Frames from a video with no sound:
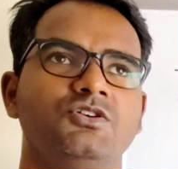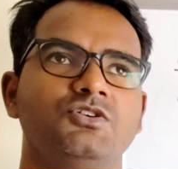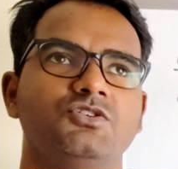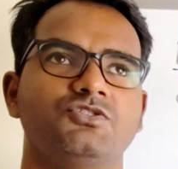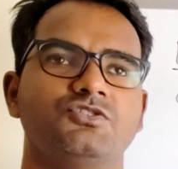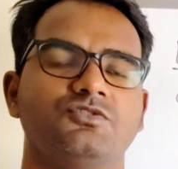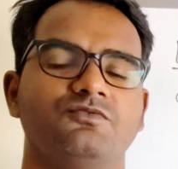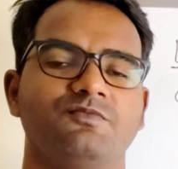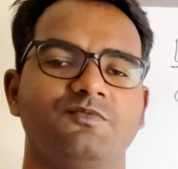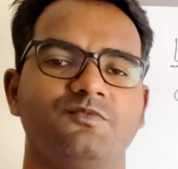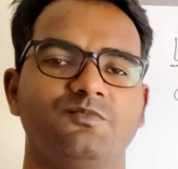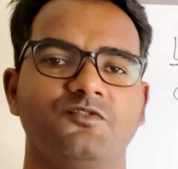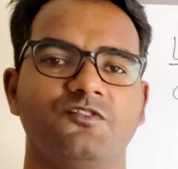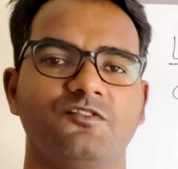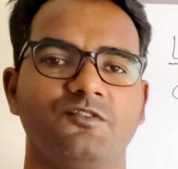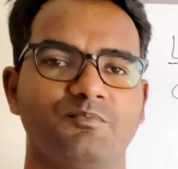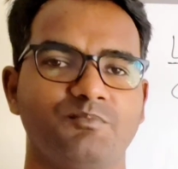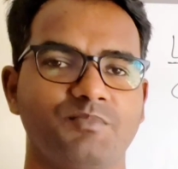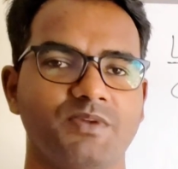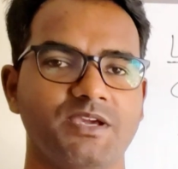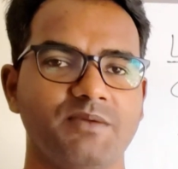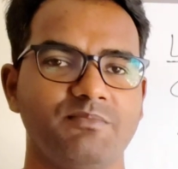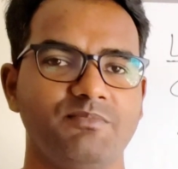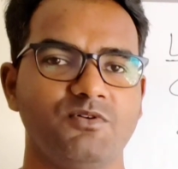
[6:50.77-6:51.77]
So
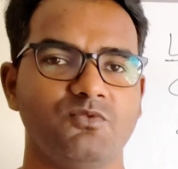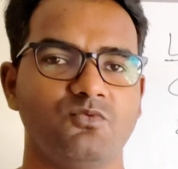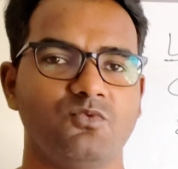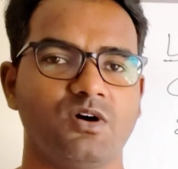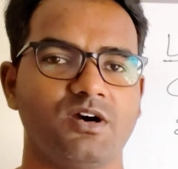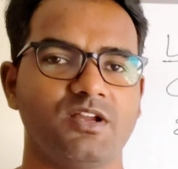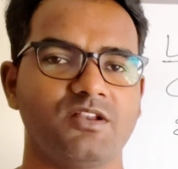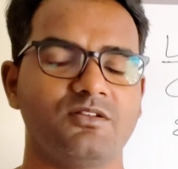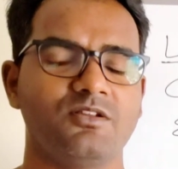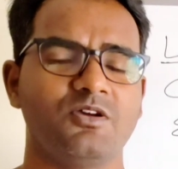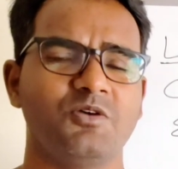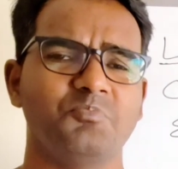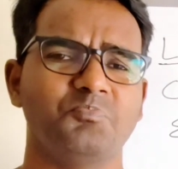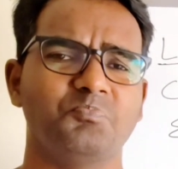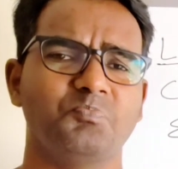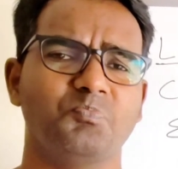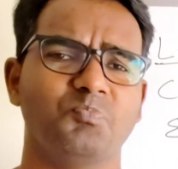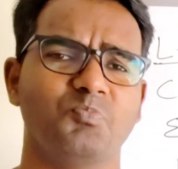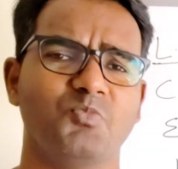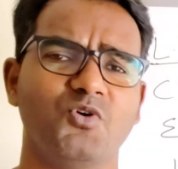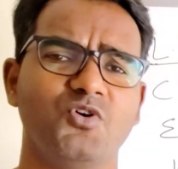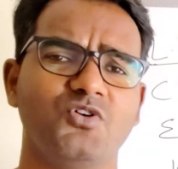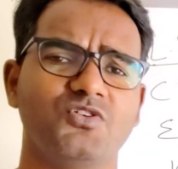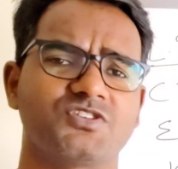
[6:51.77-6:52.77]
for paper
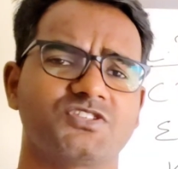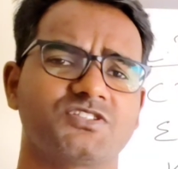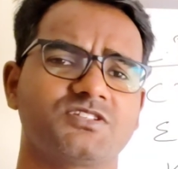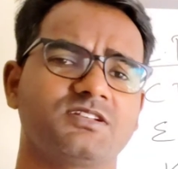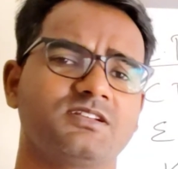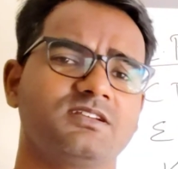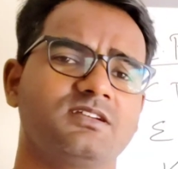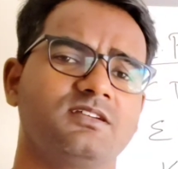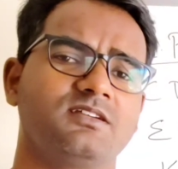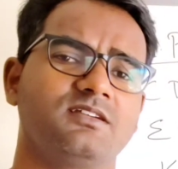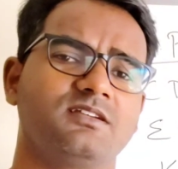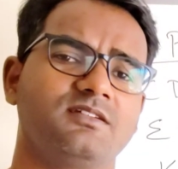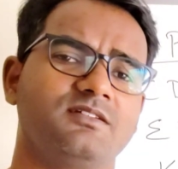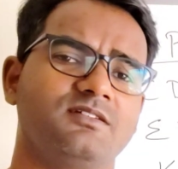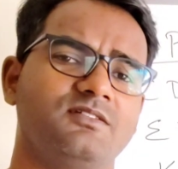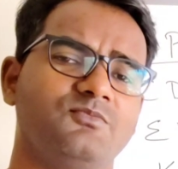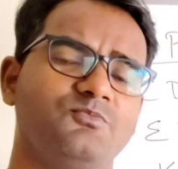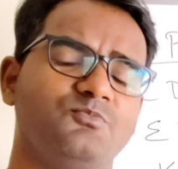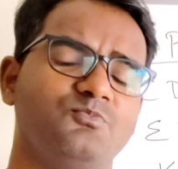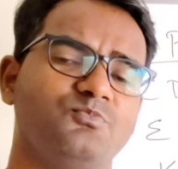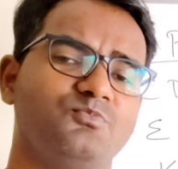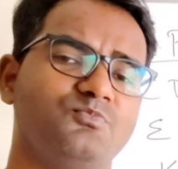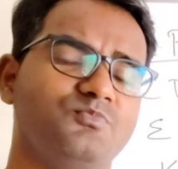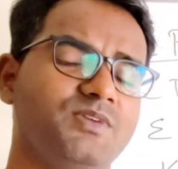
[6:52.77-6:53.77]
1, most,
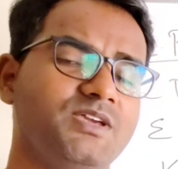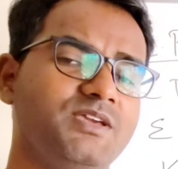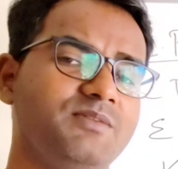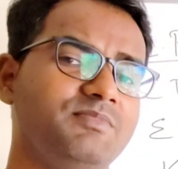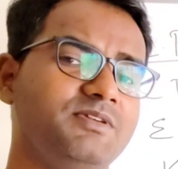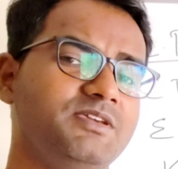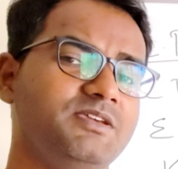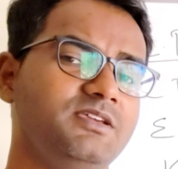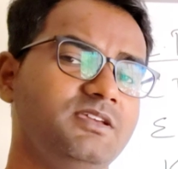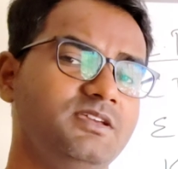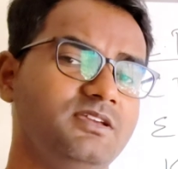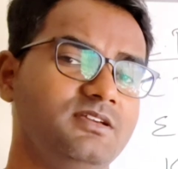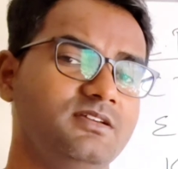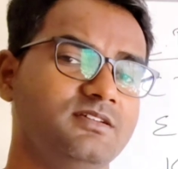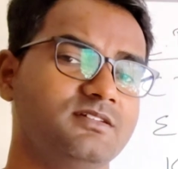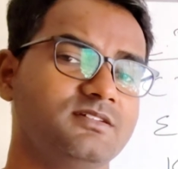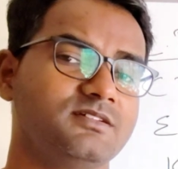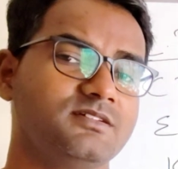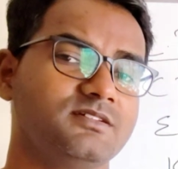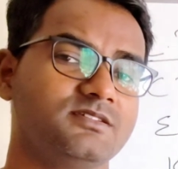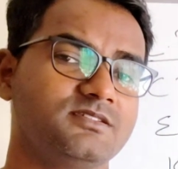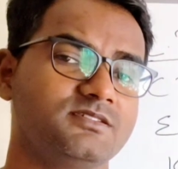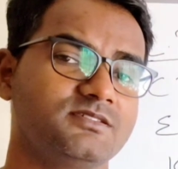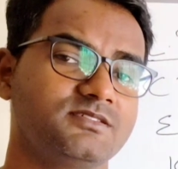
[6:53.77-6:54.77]
maybe
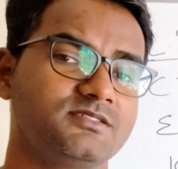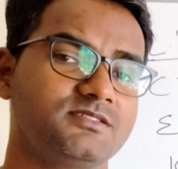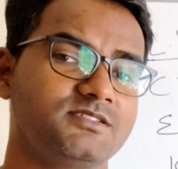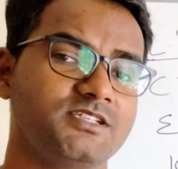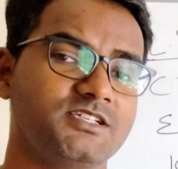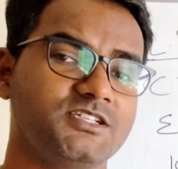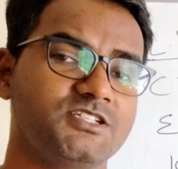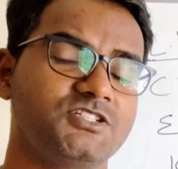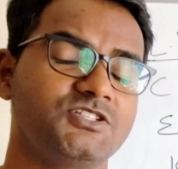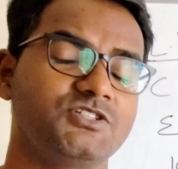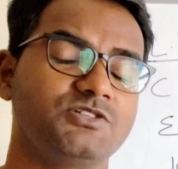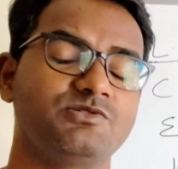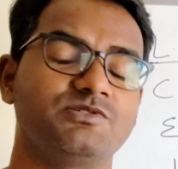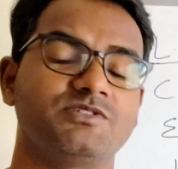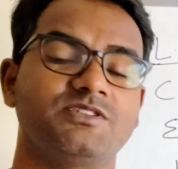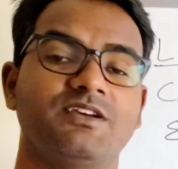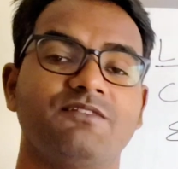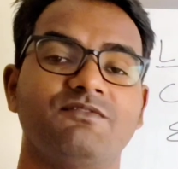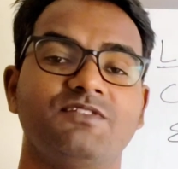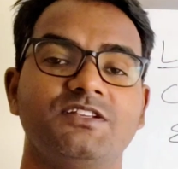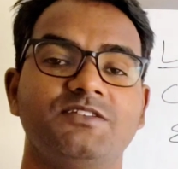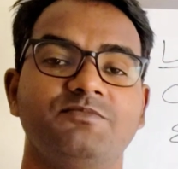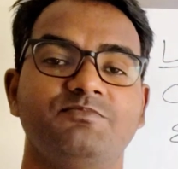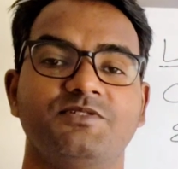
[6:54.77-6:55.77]
60 to
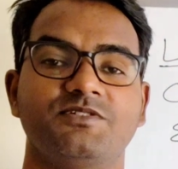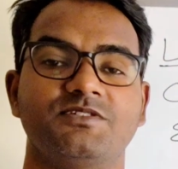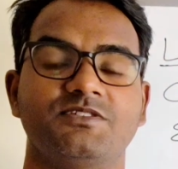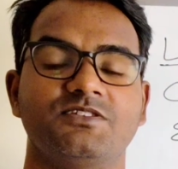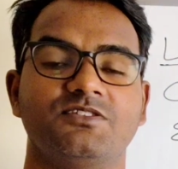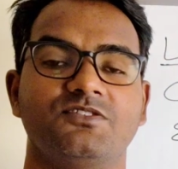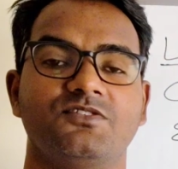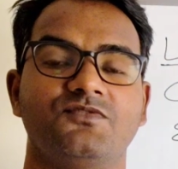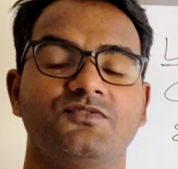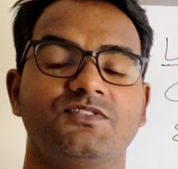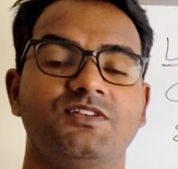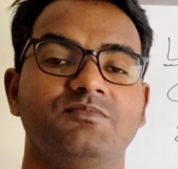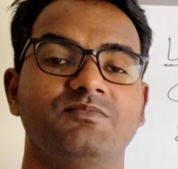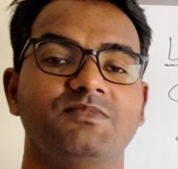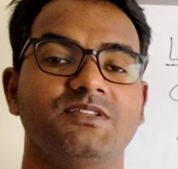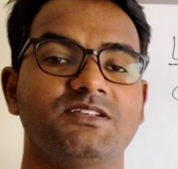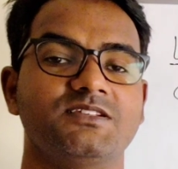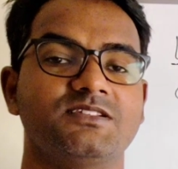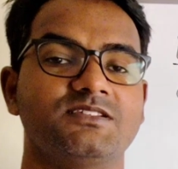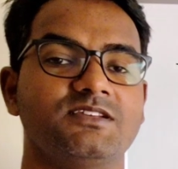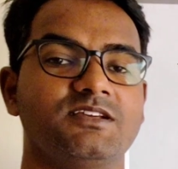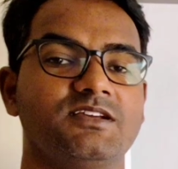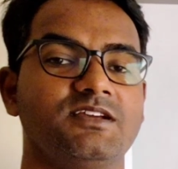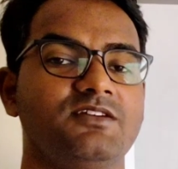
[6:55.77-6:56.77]
70% of them,
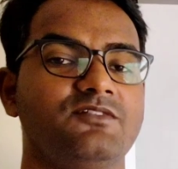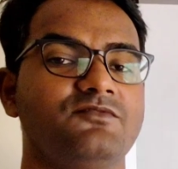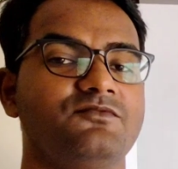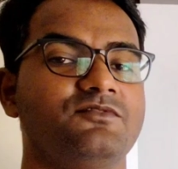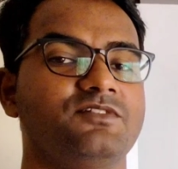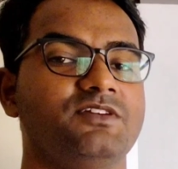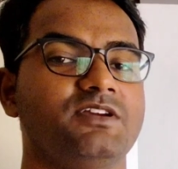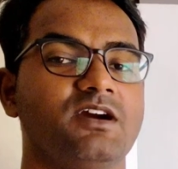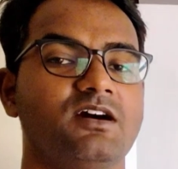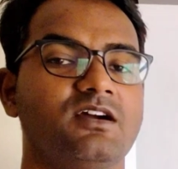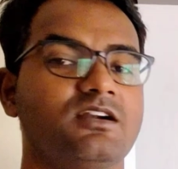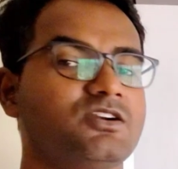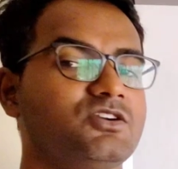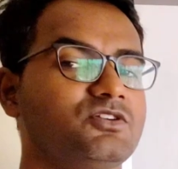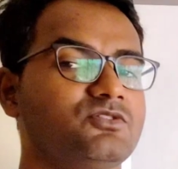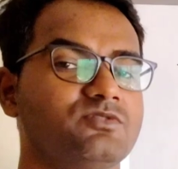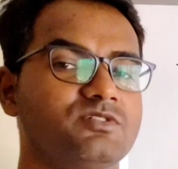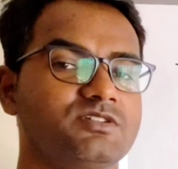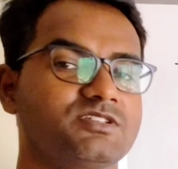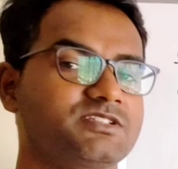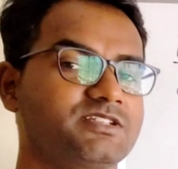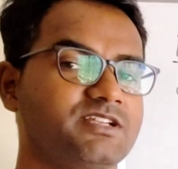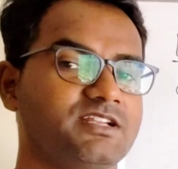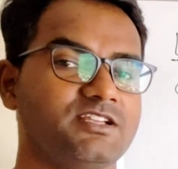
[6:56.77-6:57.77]
they say we are
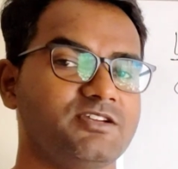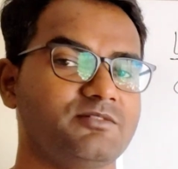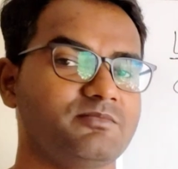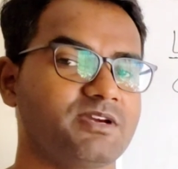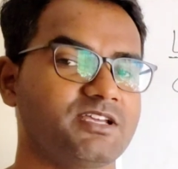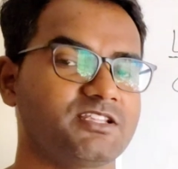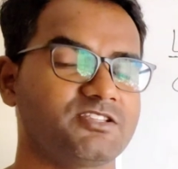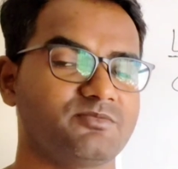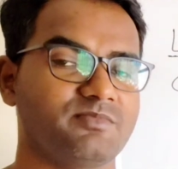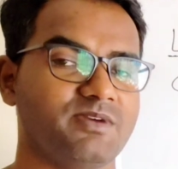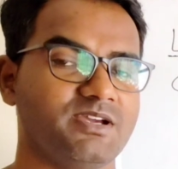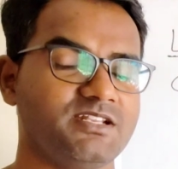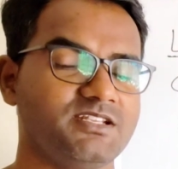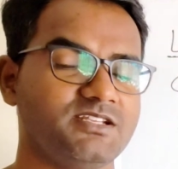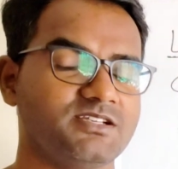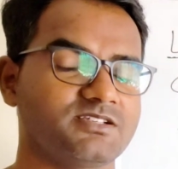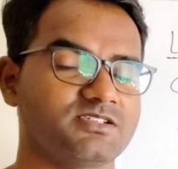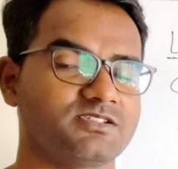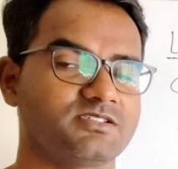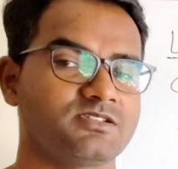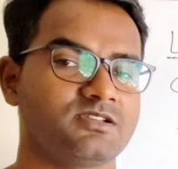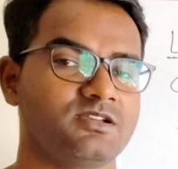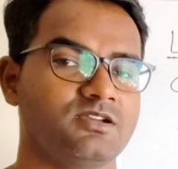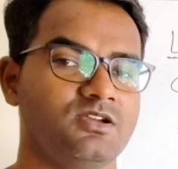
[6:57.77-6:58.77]
not studying
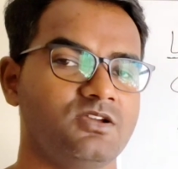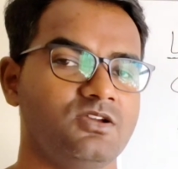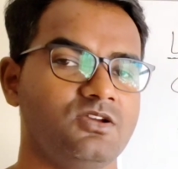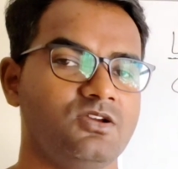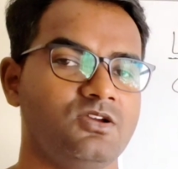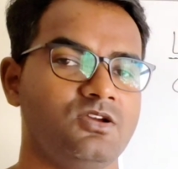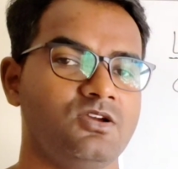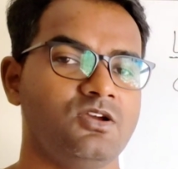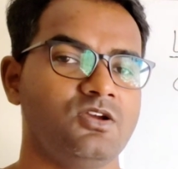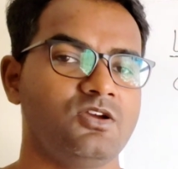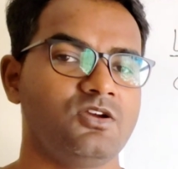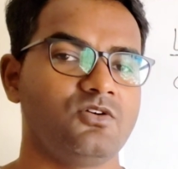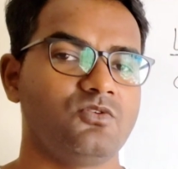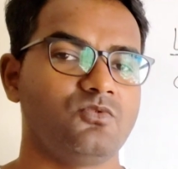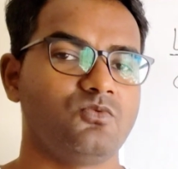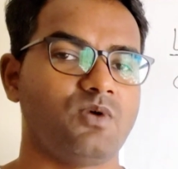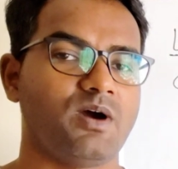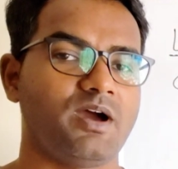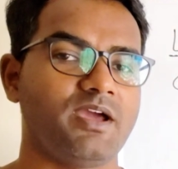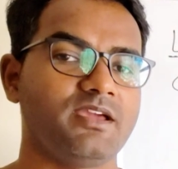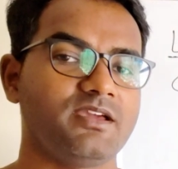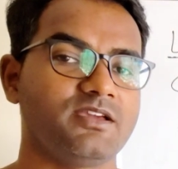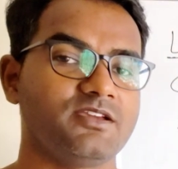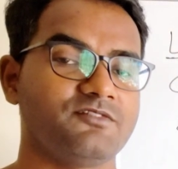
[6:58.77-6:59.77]
mathematics. Why?